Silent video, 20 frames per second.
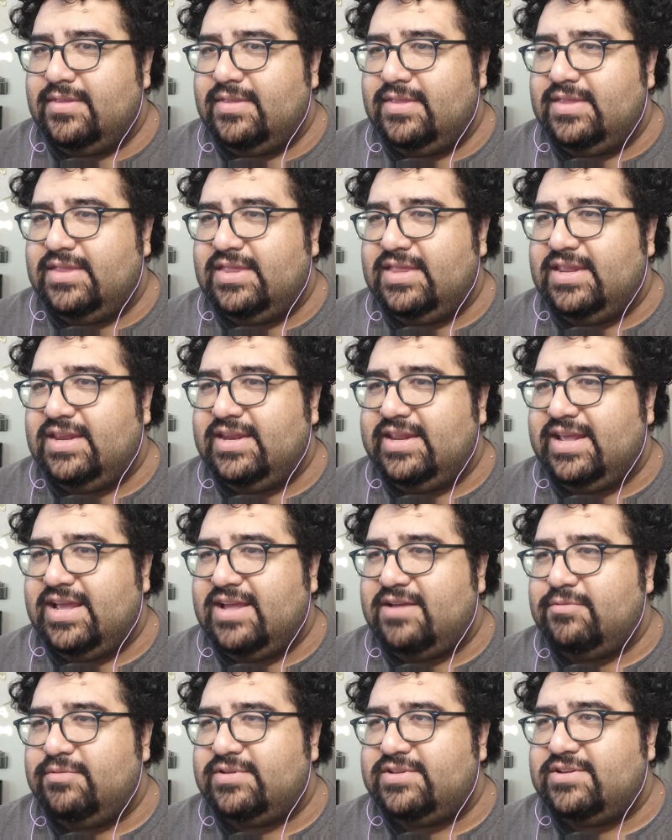And then
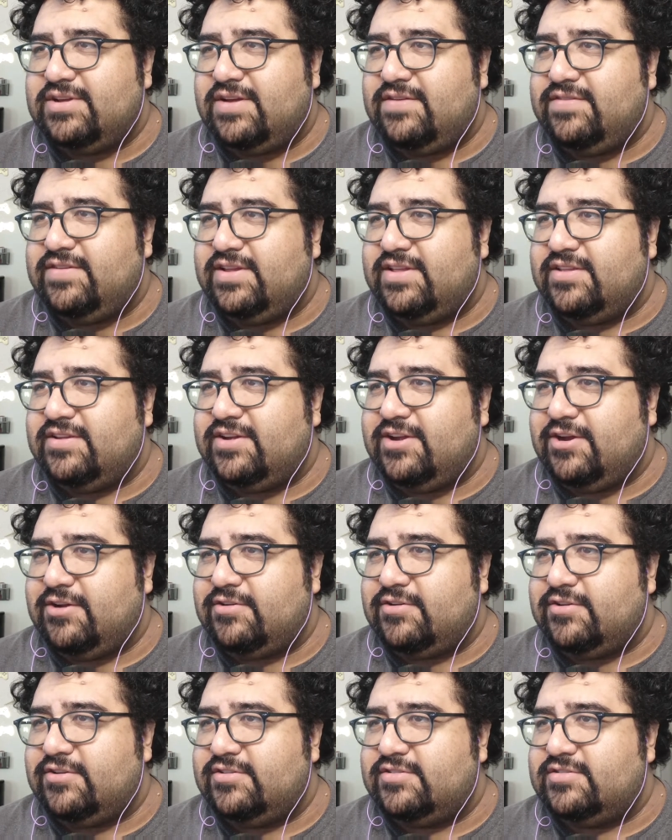yeah, we still have the other
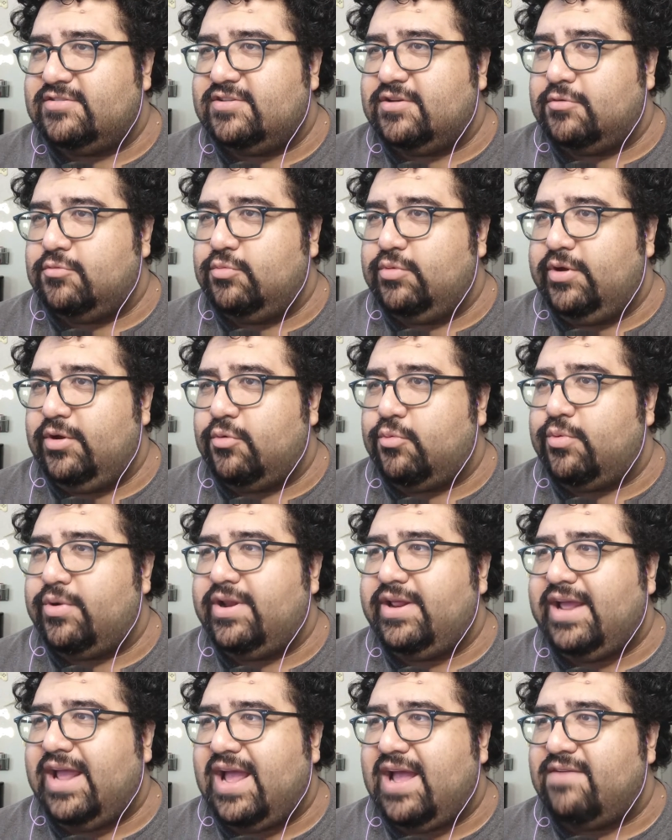characters. So we
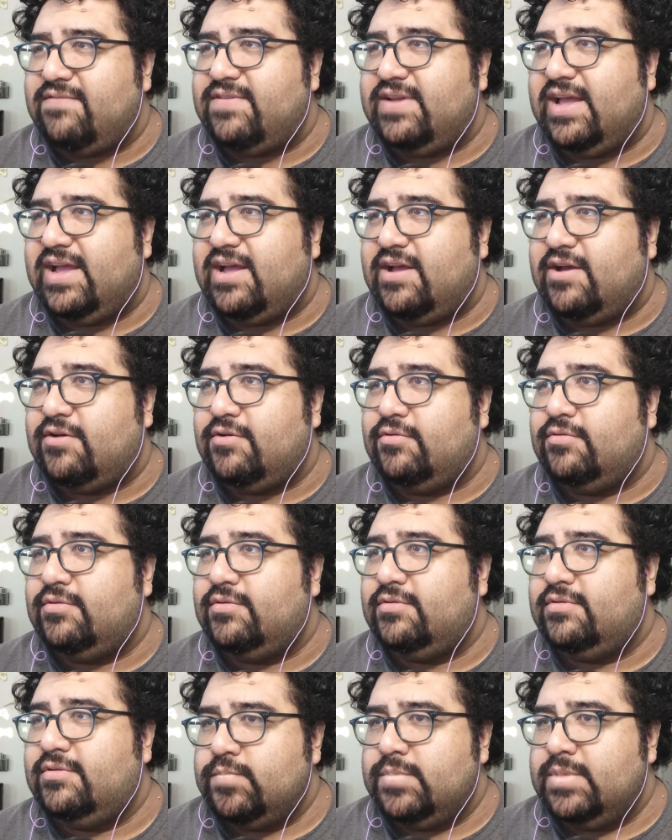already have now
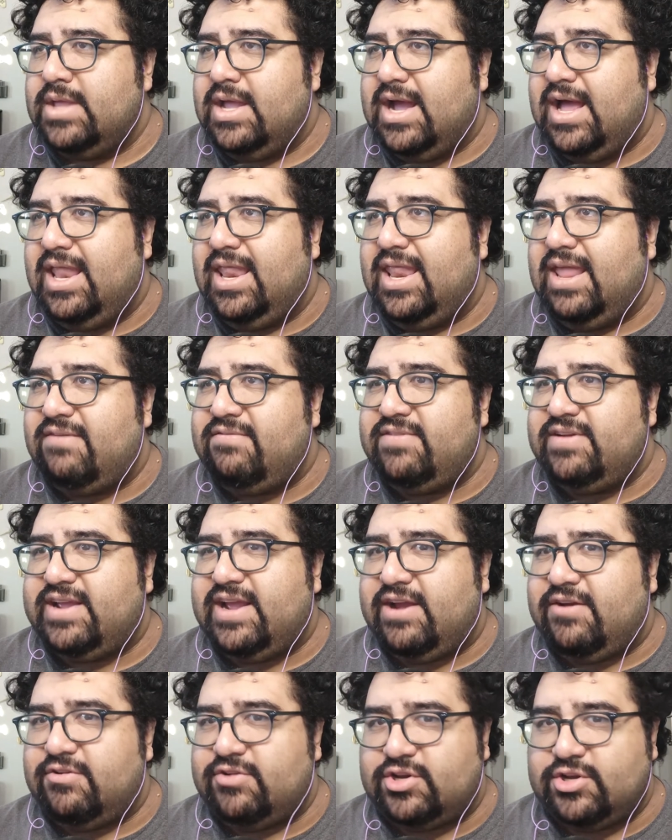eleven
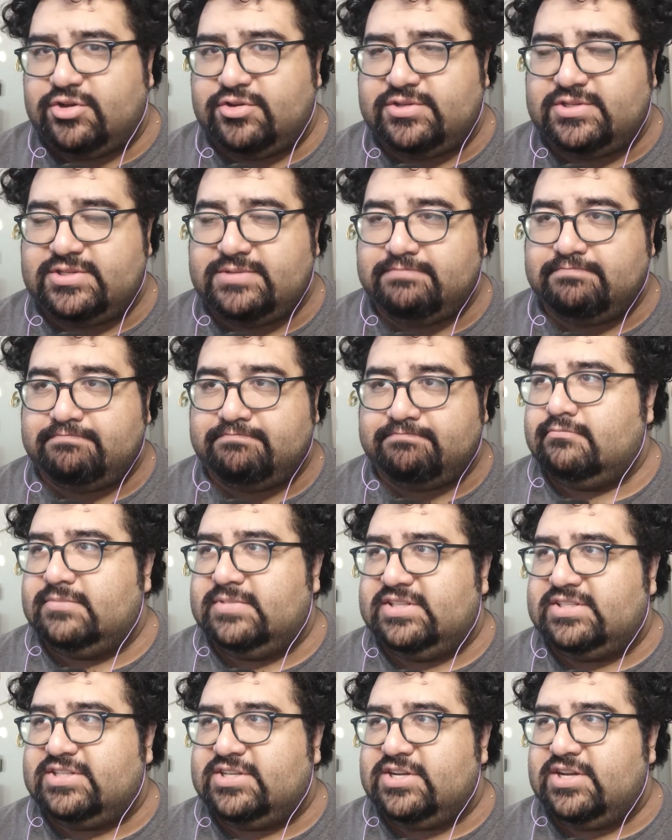characters.
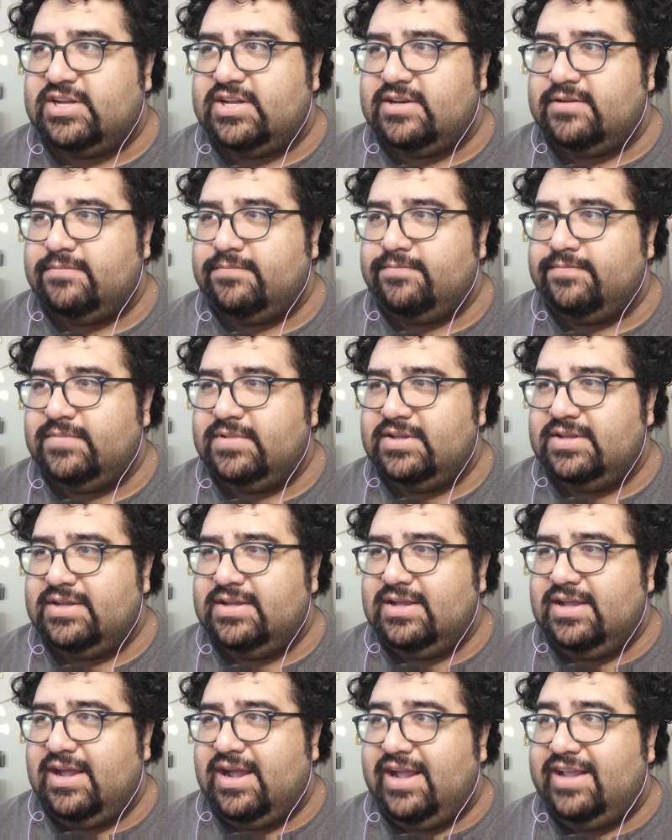That's good.
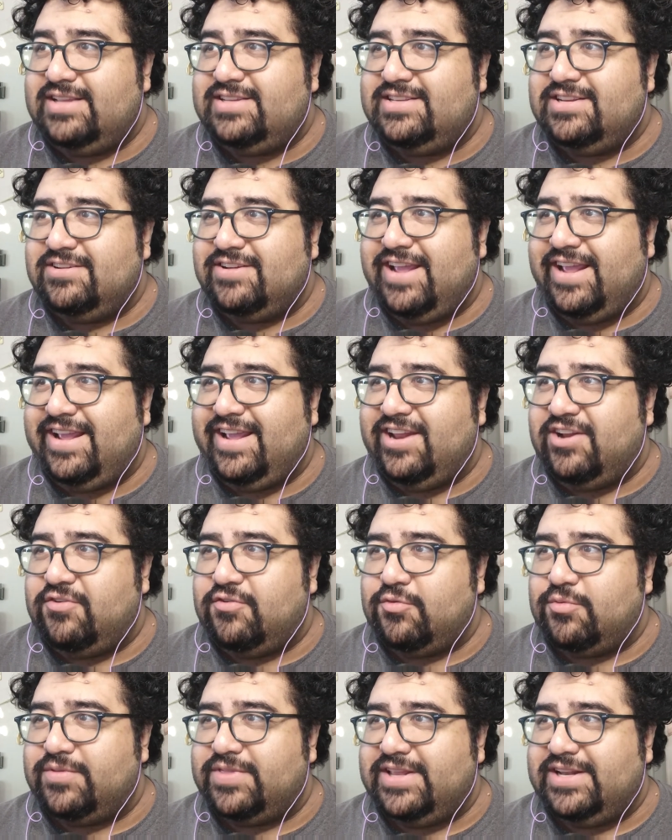I still can't get
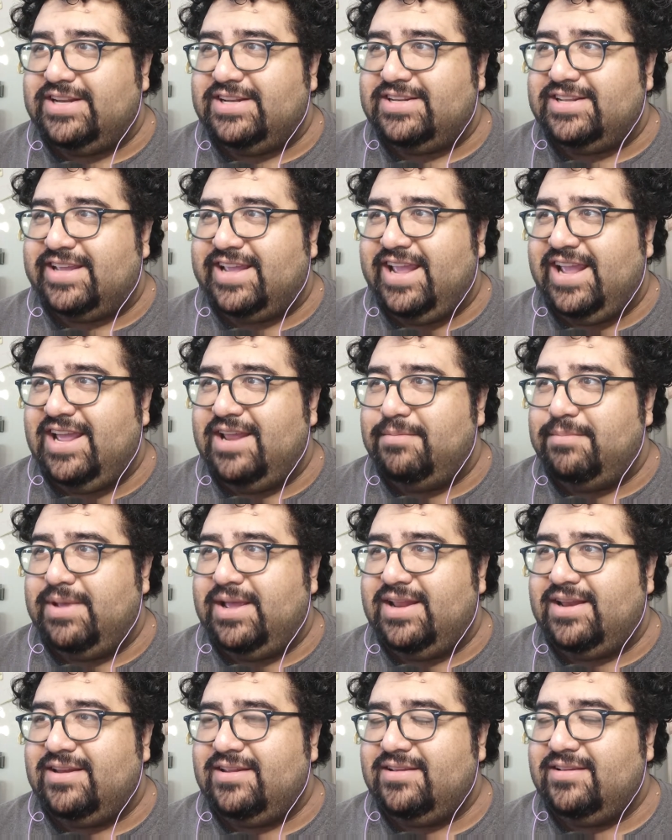over what they did to Ken,
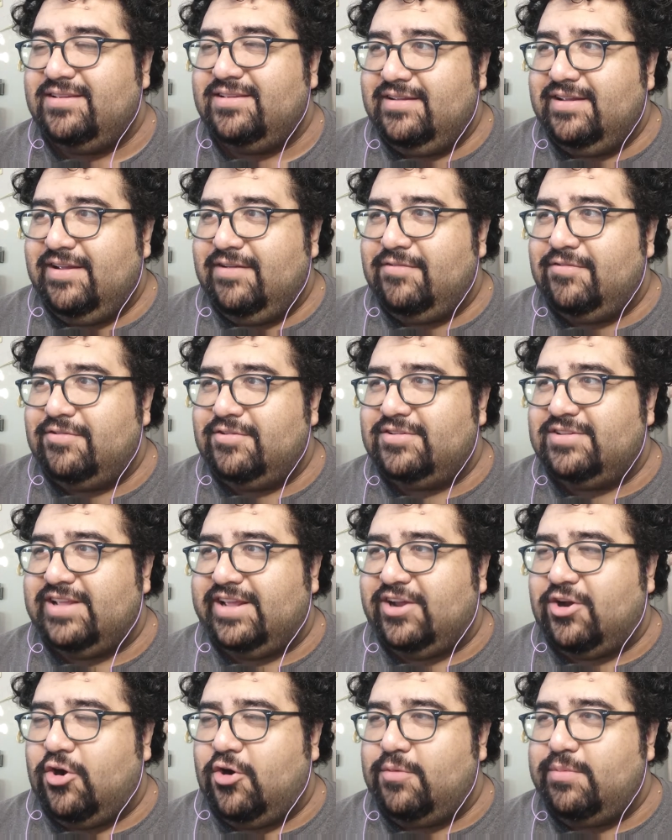man. Everyone's
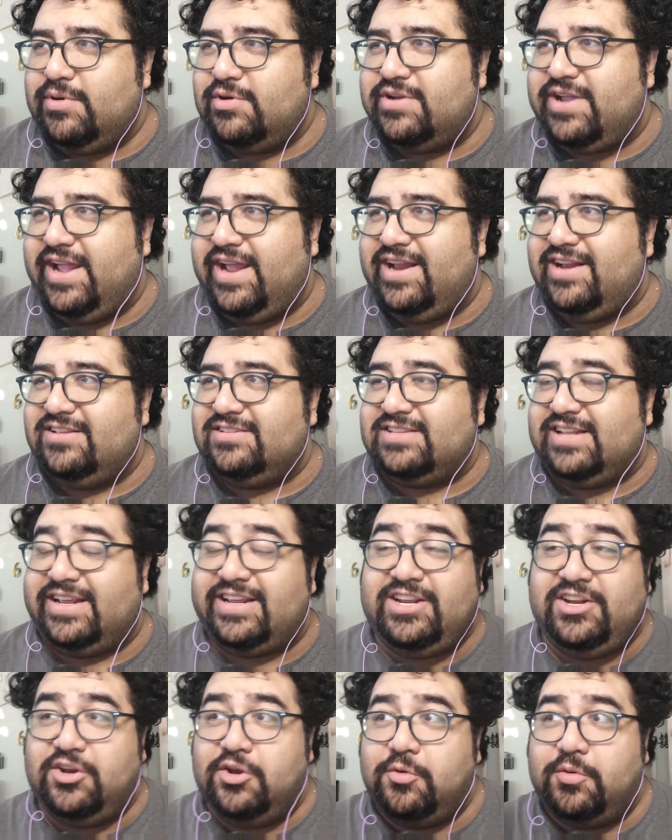like Hobo Ken, is
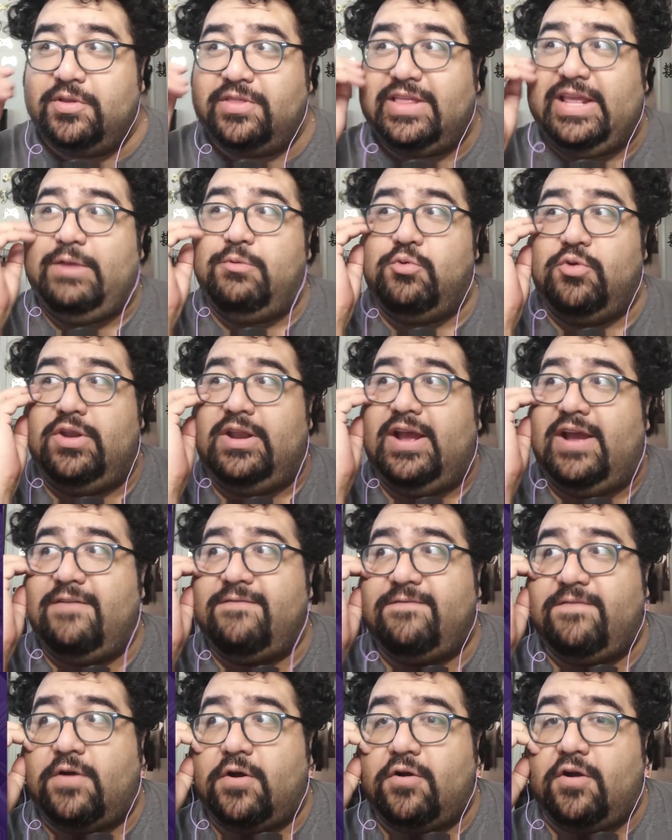like, you know what? They were not
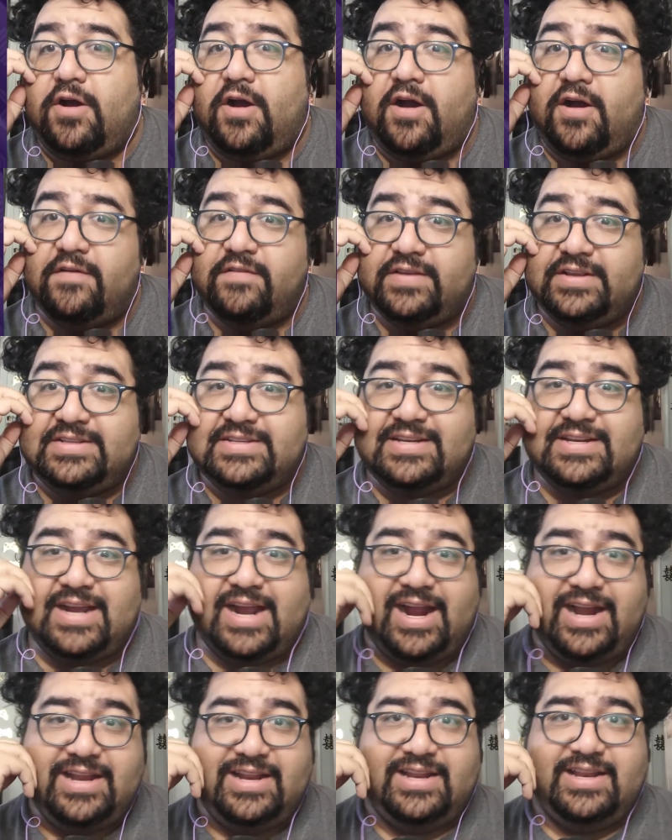far off. He's in
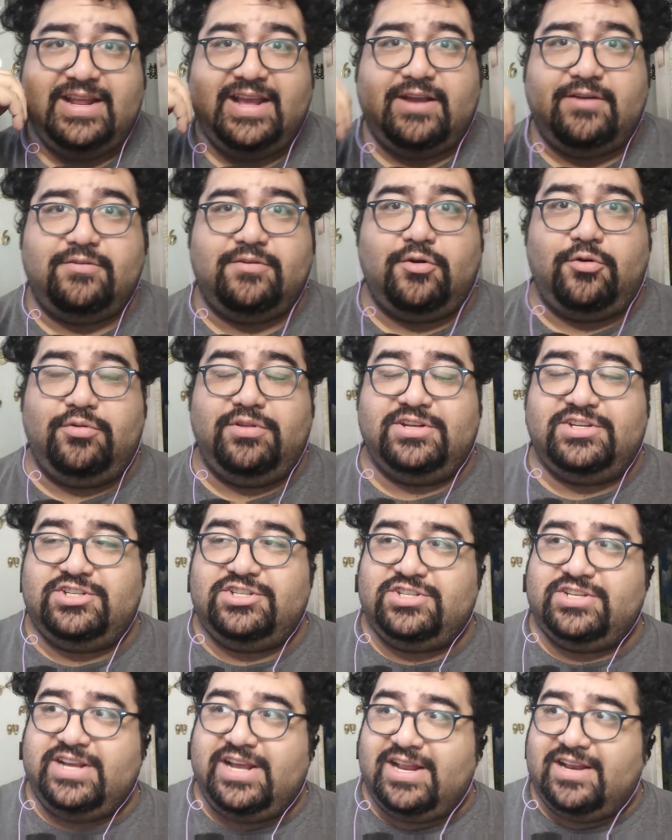hiding now. Holy
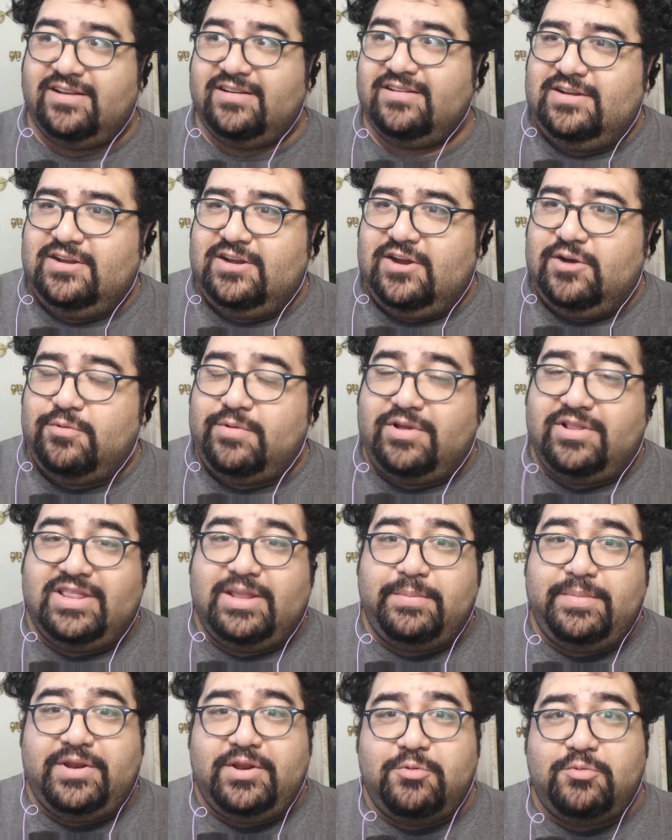shit. Oh well.
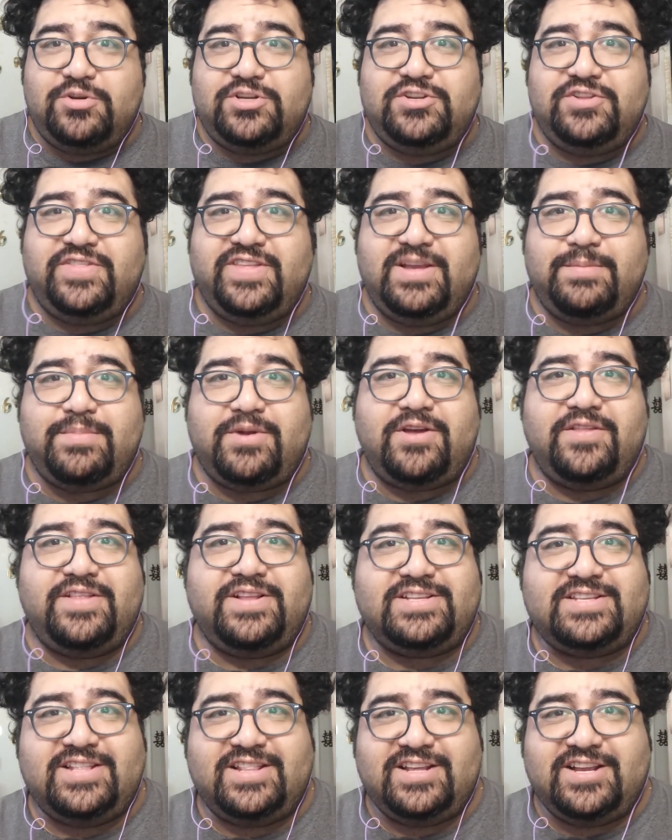Let me know what you think about all
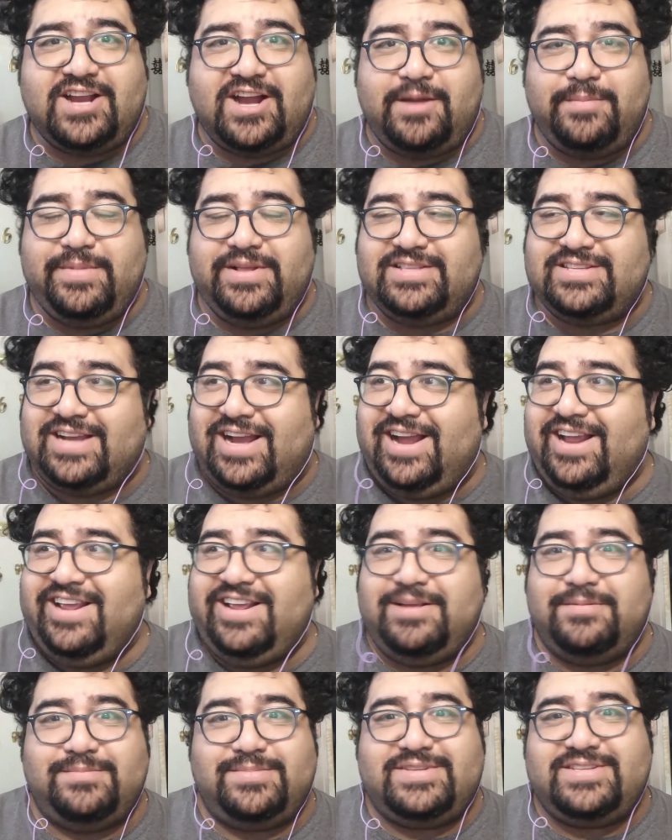this in the comments. I
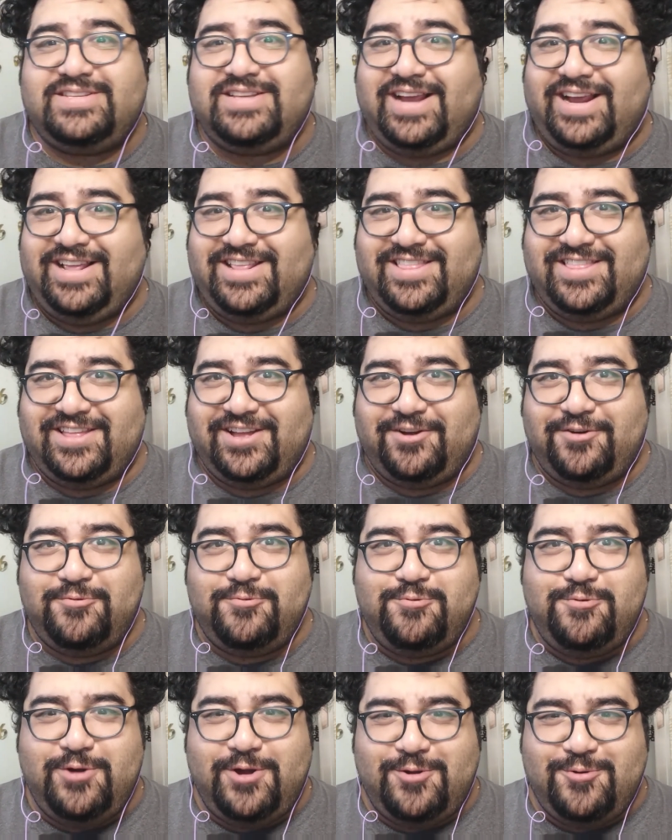am psyched though.
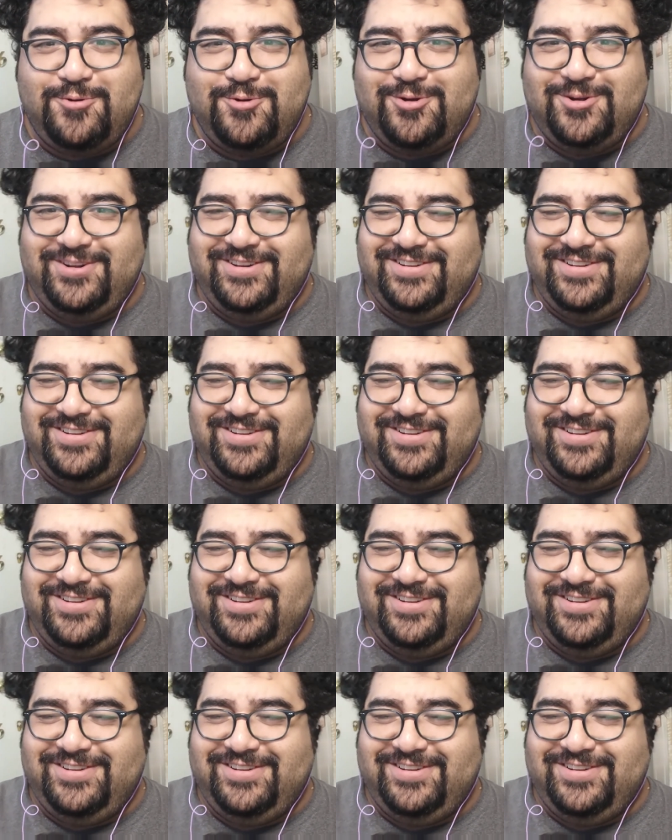Woo!